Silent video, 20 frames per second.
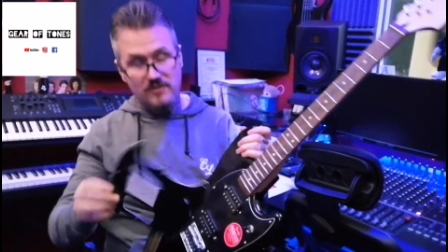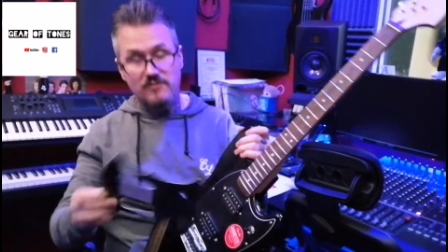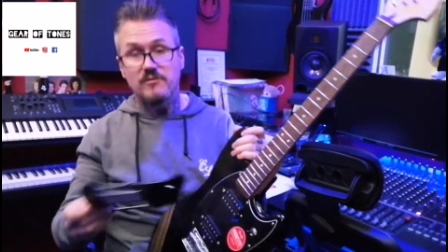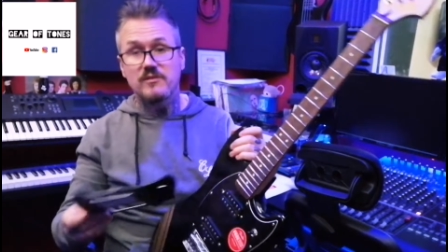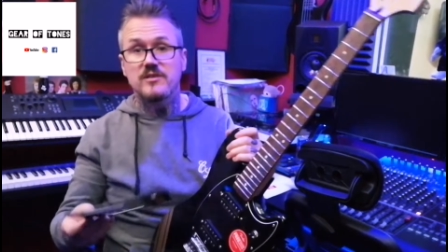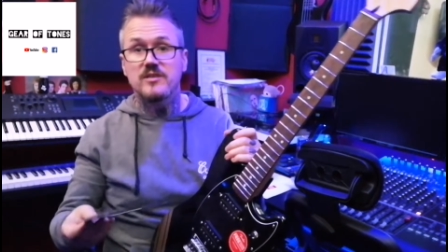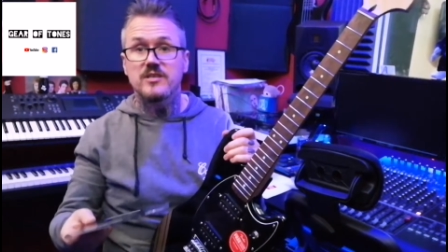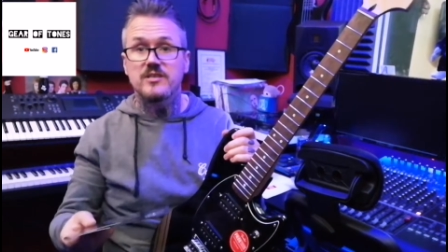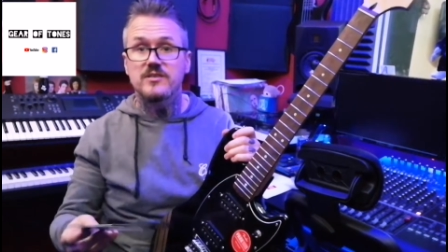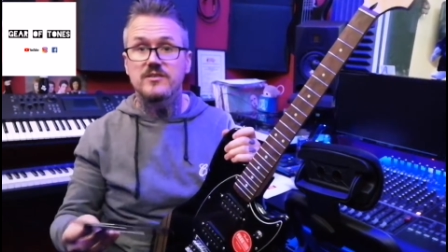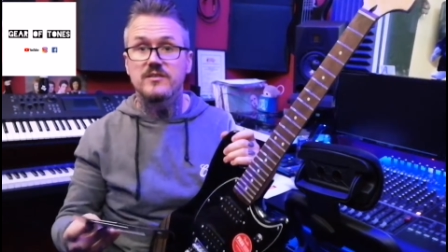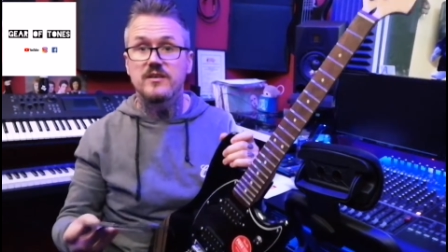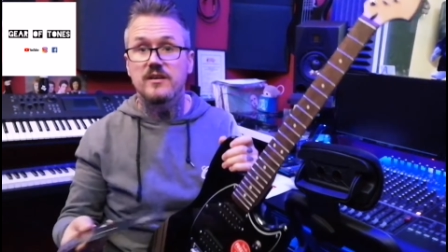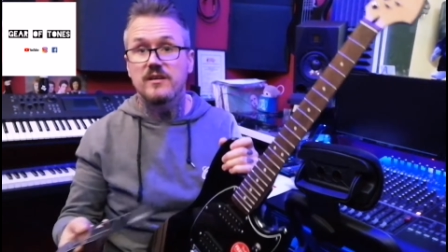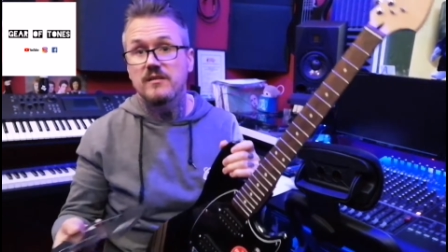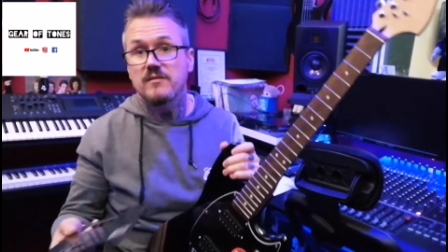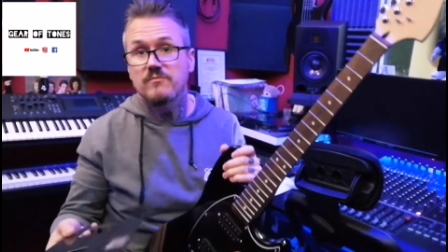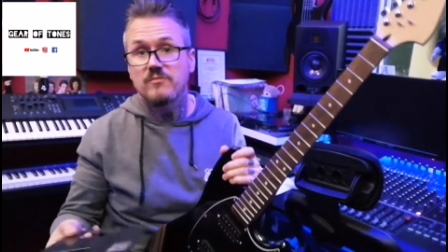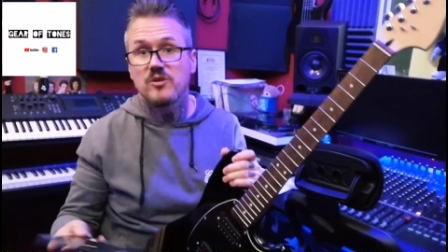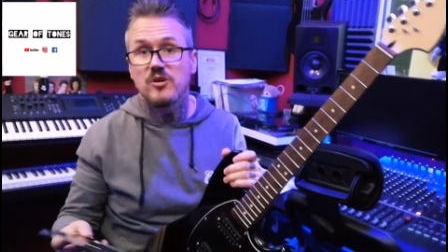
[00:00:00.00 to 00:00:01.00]
which is
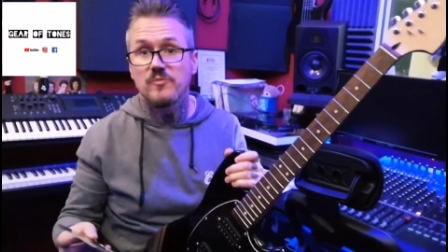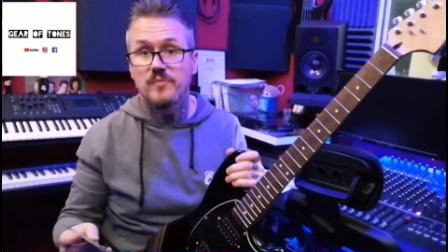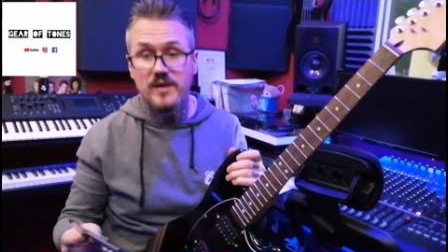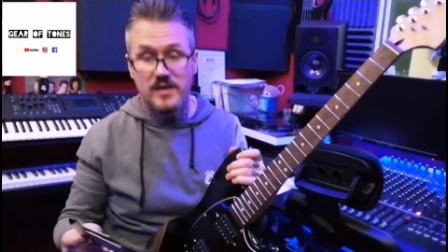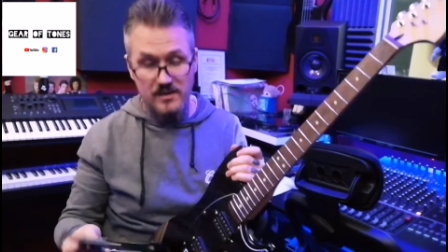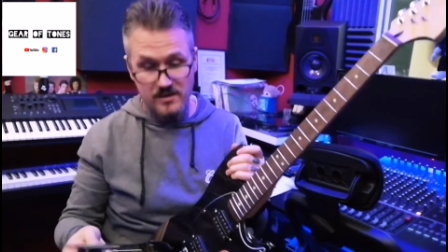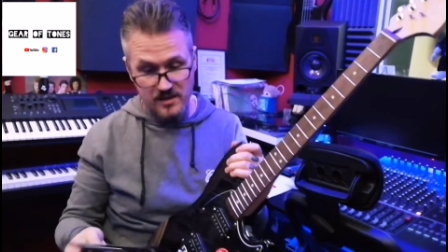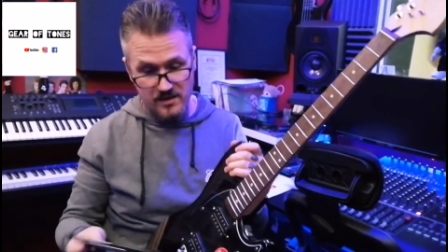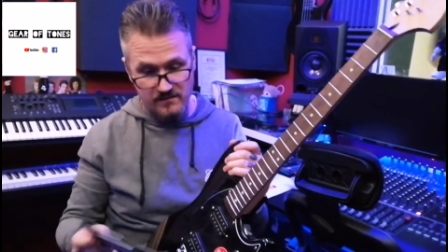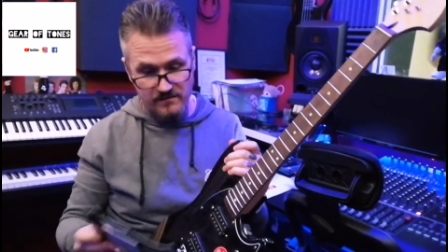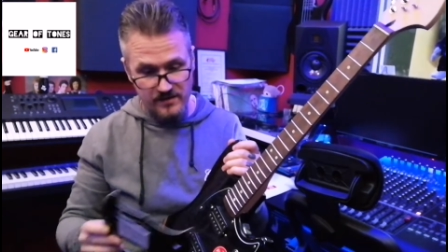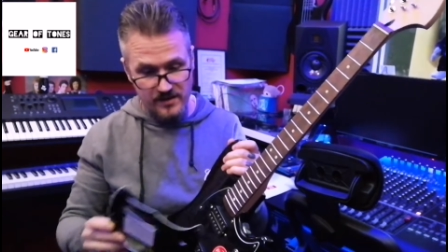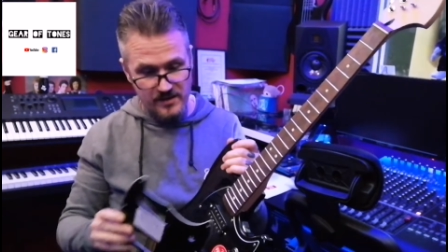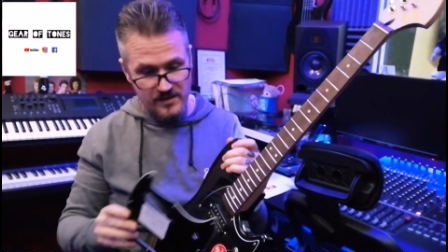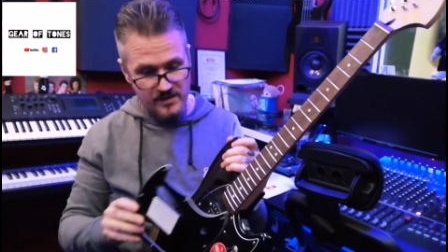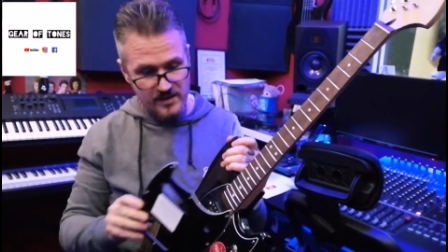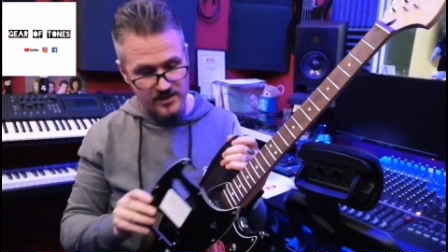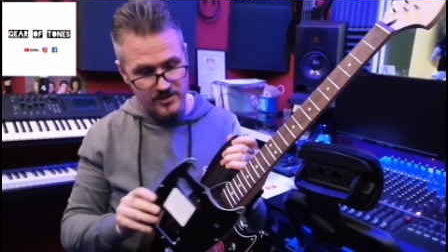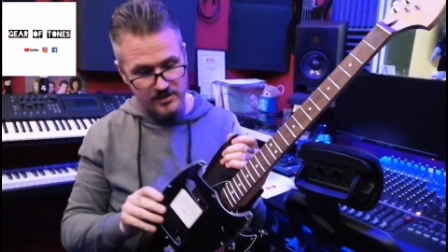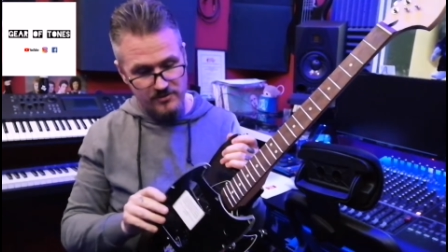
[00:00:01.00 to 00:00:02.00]
the Cobain
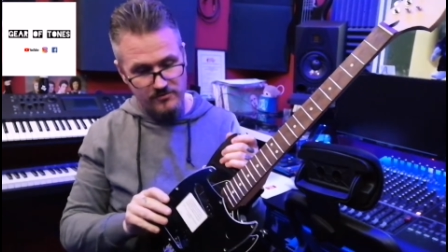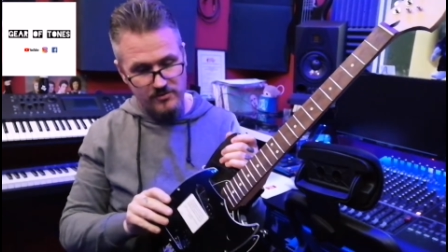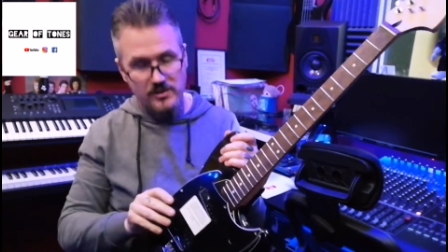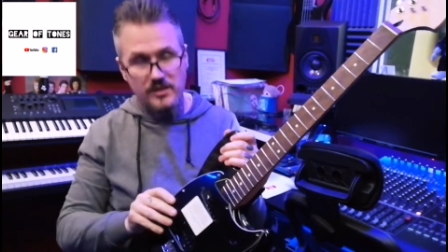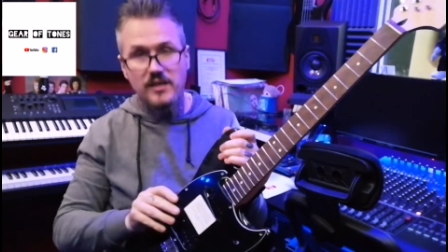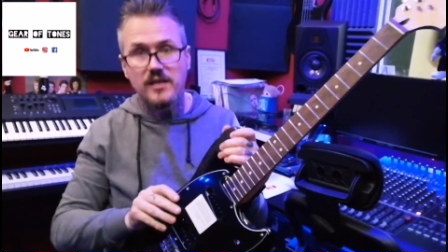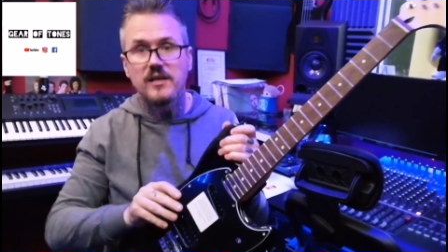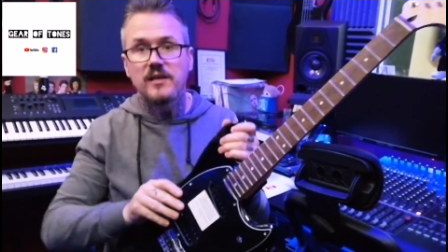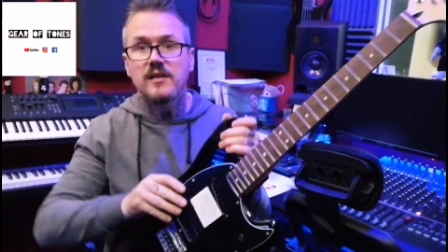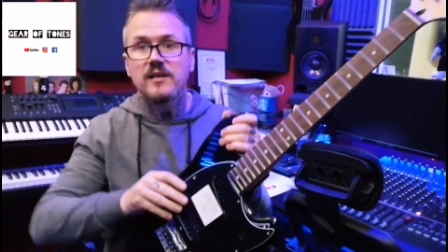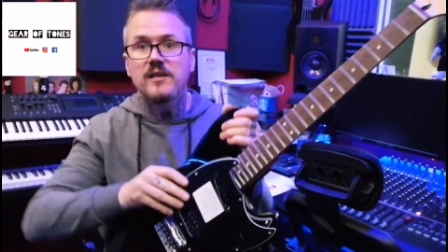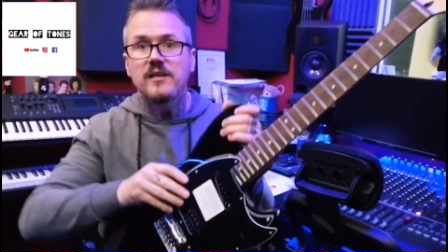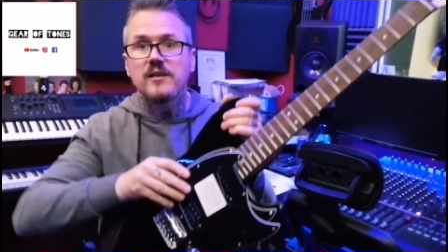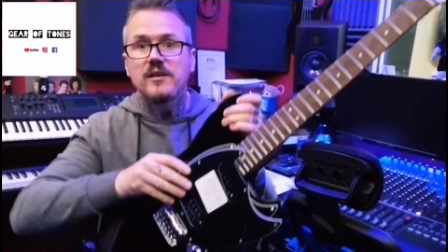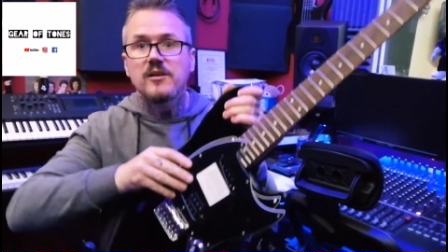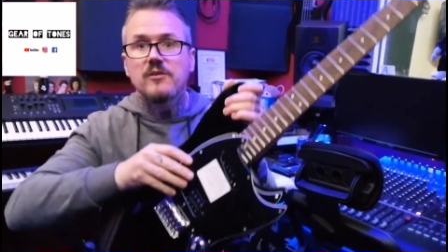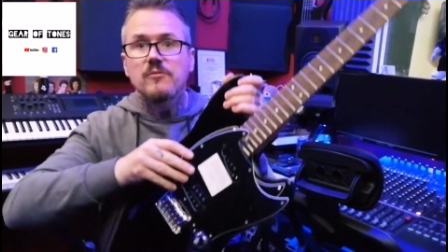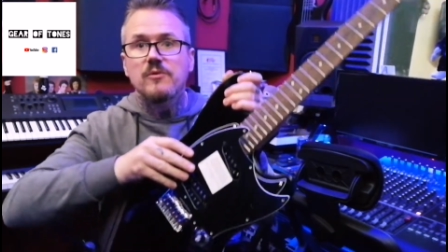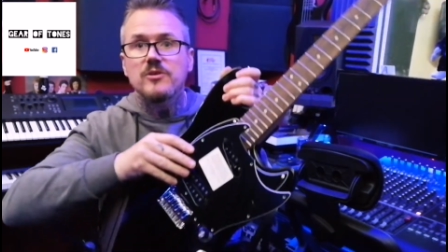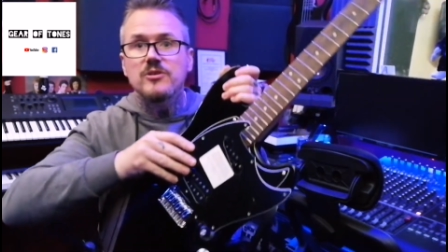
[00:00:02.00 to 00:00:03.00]
configuration really,
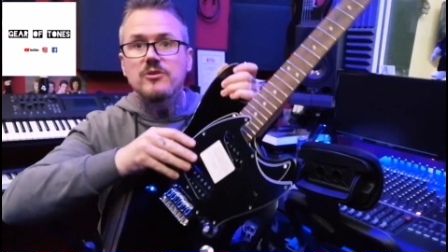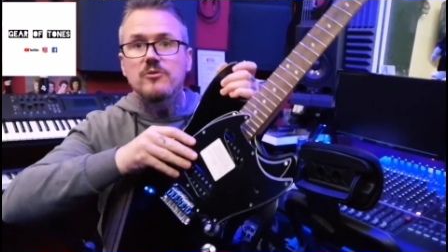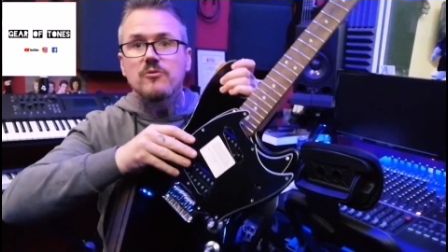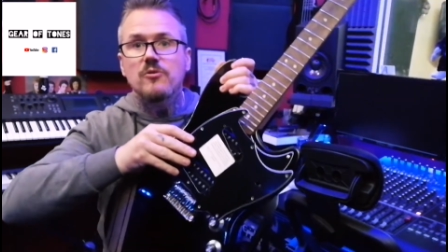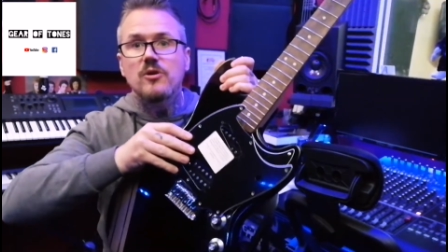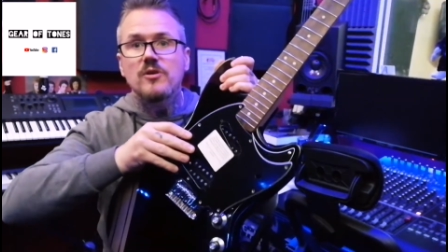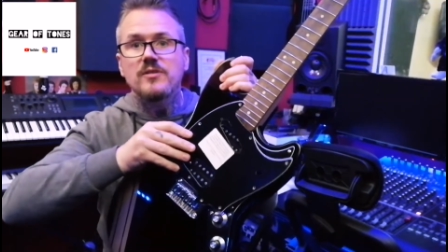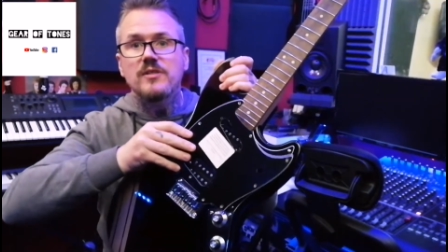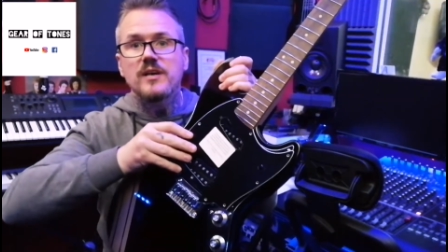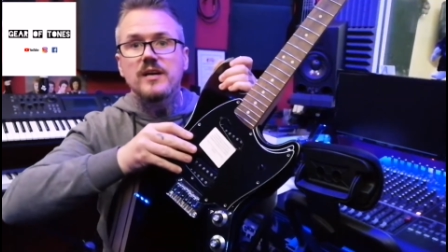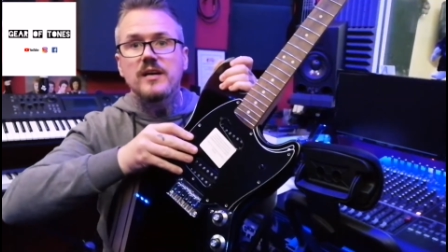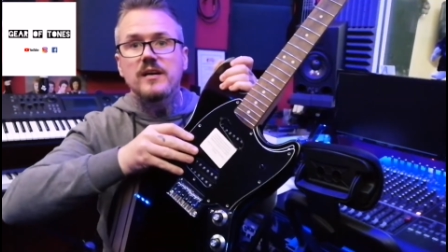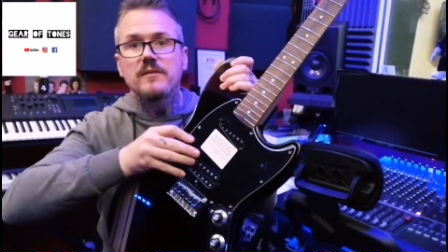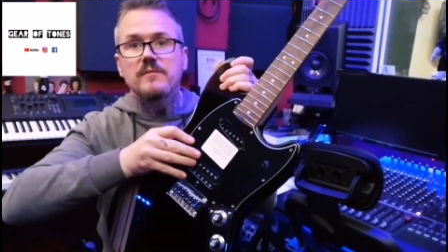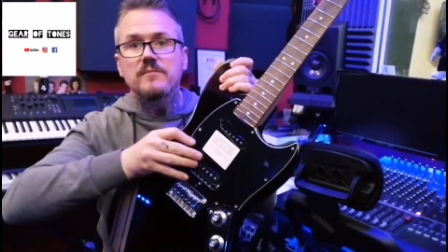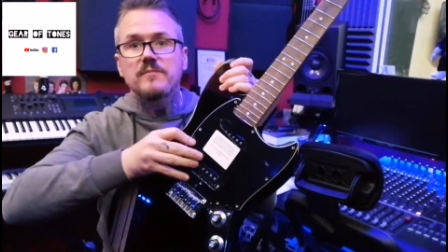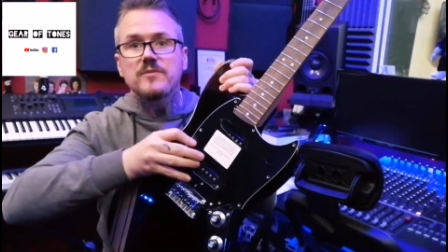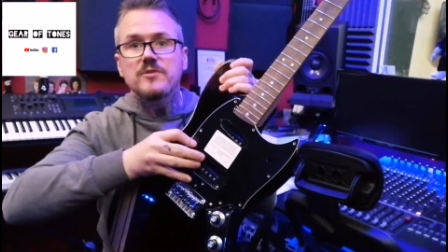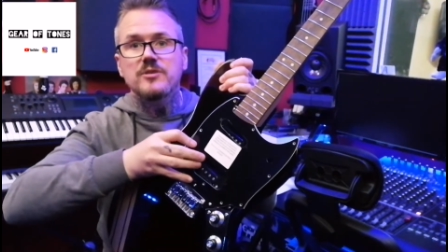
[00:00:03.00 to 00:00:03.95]
which will go on there.